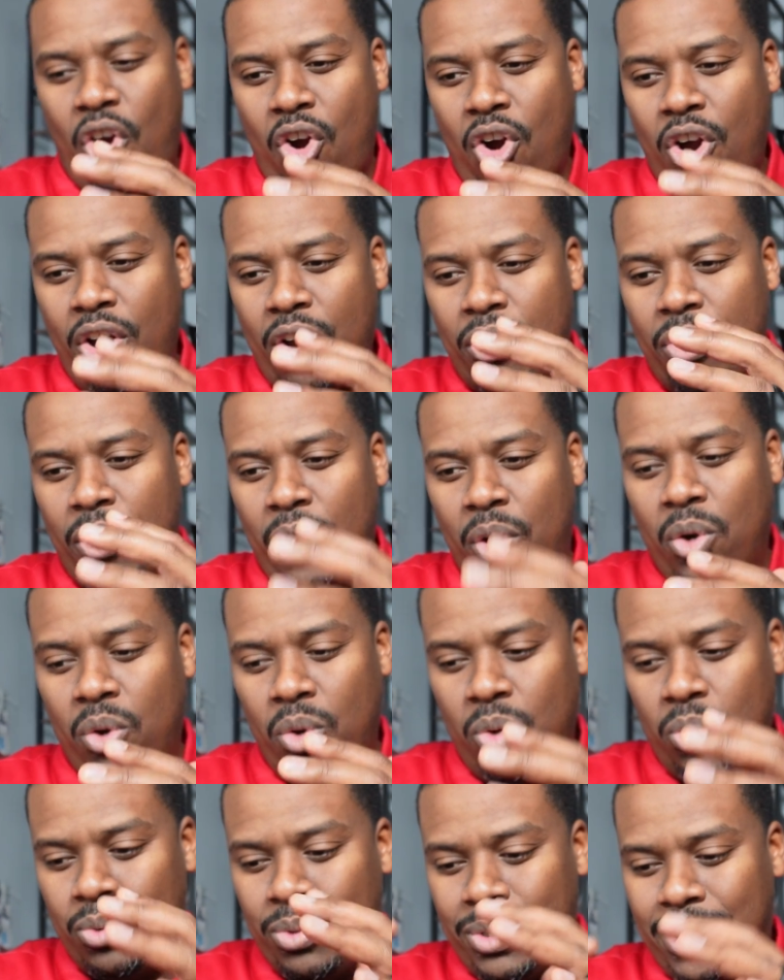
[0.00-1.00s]
are
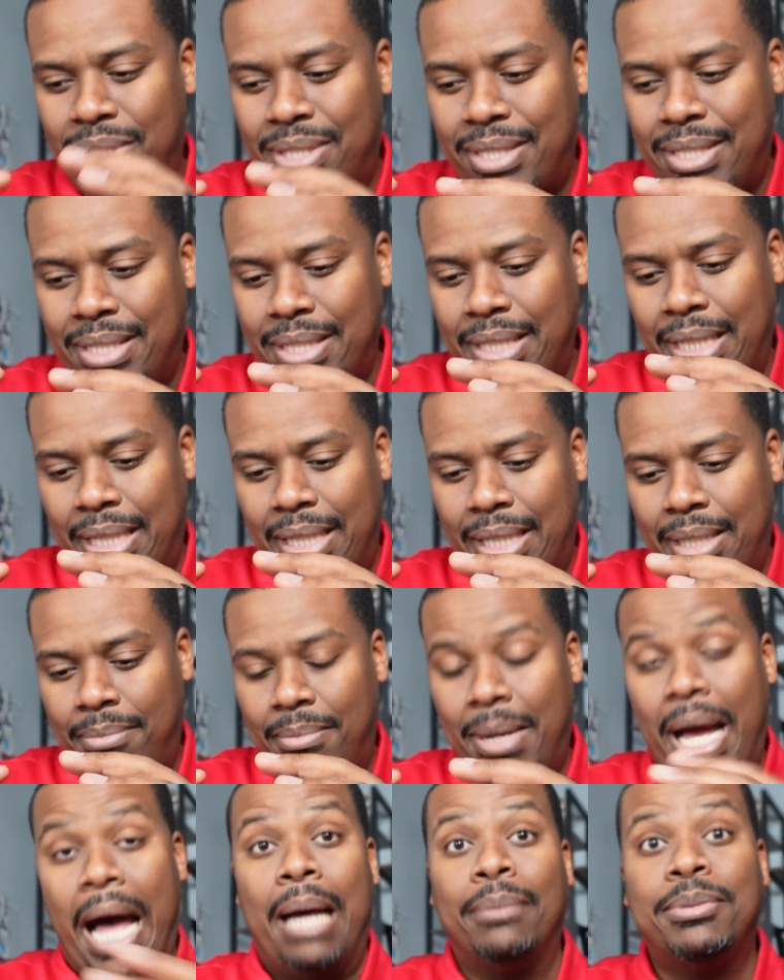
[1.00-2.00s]
those
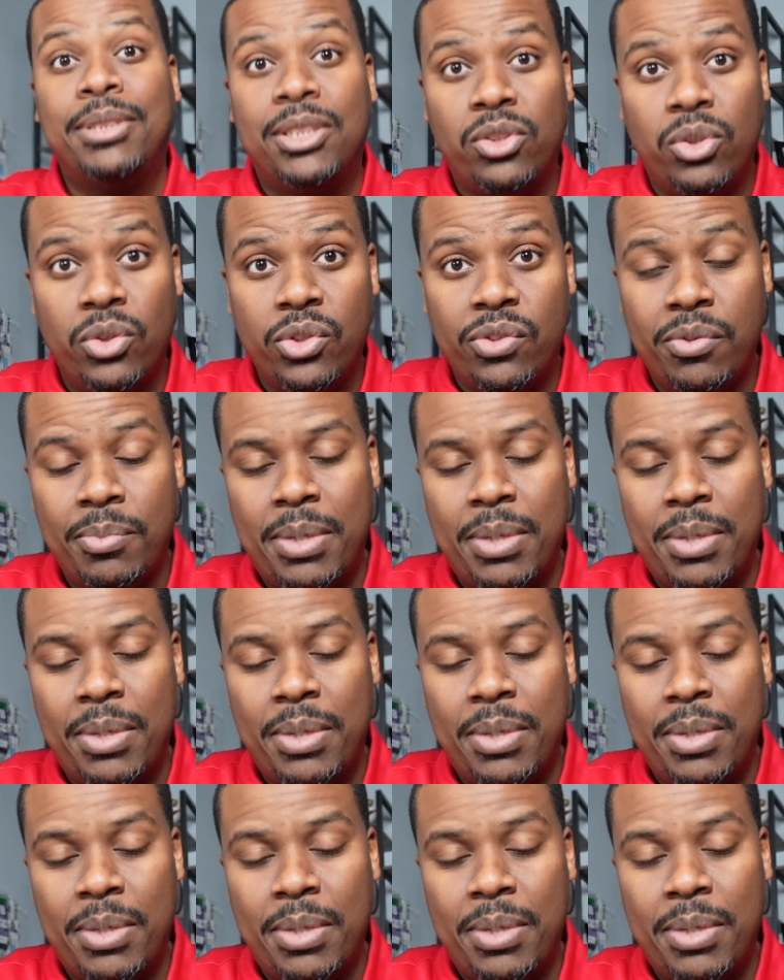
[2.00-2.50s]
obstacles,